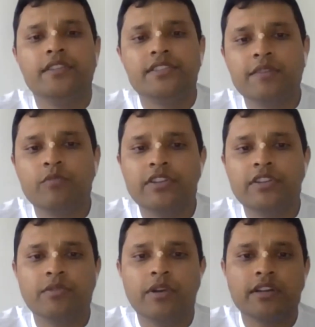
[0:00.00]
the same way,
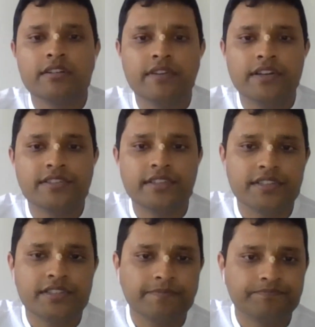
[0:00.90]
the
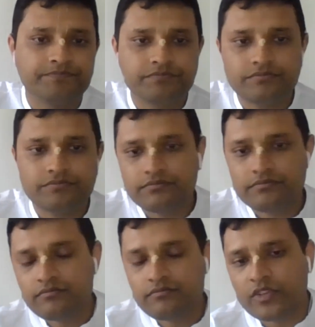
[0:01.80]
Dwarikavasis
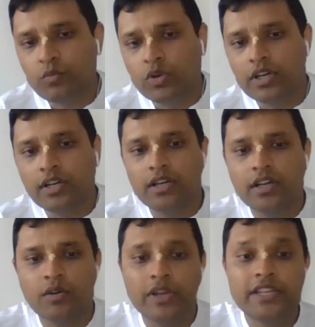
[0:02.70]
were
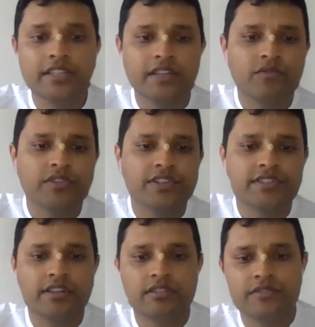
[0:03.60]
waiting for the
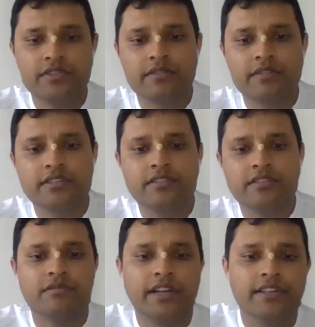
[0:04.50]
sun of Sri Krishna
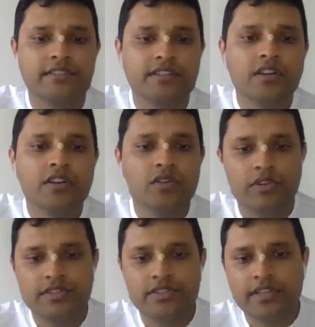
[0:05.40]
to rise
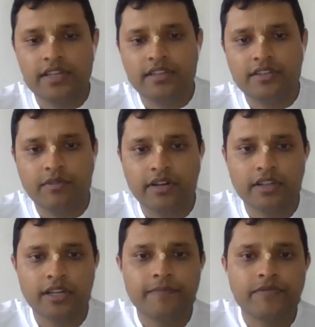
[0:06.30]
once again in
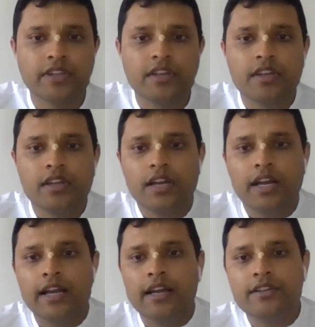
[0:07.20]
Dwarika.
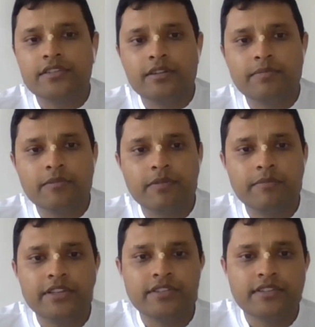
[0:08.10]
And Srila Prabhupada
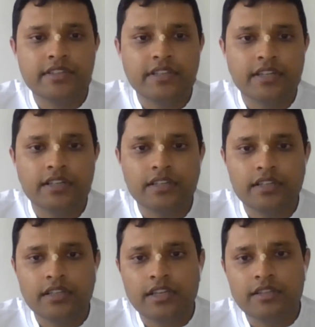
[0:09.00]
mentions here,
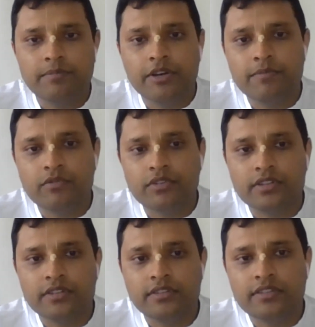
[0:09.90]
in the purport.
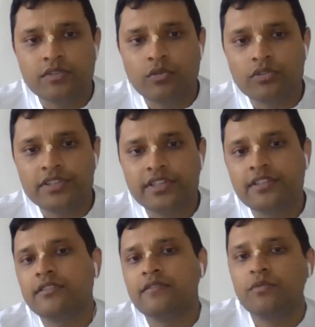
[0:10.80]
So all the
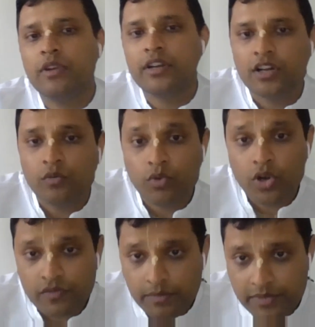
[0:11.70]
citizens of Dwarka
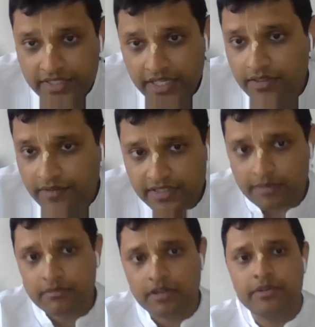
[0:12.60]
woke from a state of
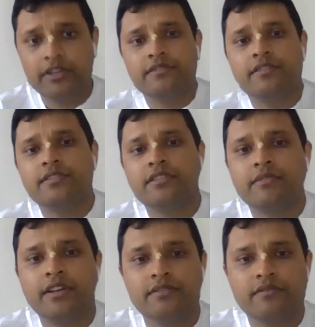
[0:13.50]
slumber because the
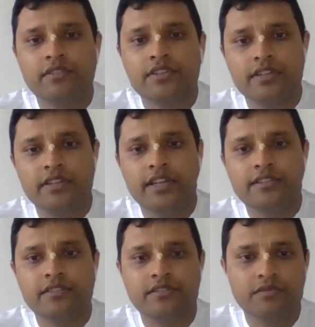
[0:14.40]
sunrise of Krishna
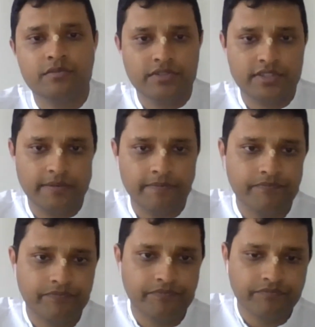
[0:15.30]
hastened towards him.
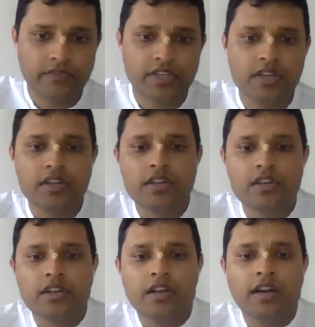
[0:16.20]

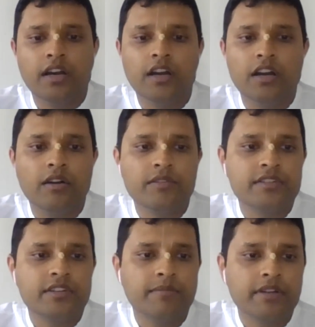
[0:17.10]

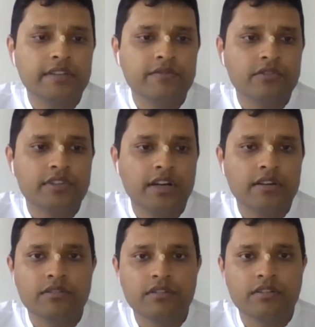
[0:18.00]
Srila Bhaktivinoda
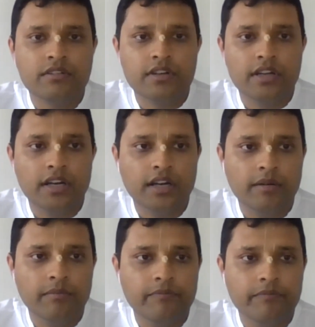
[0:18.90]

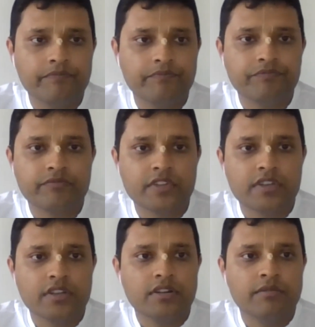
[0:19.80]
Thakur
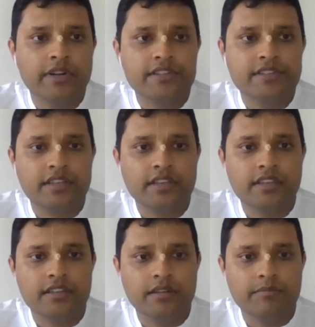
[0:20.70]
writes
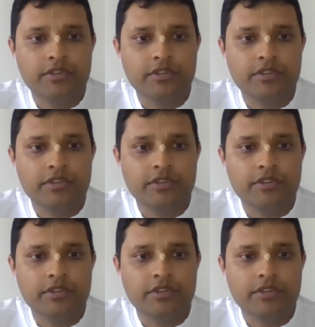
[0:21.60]
a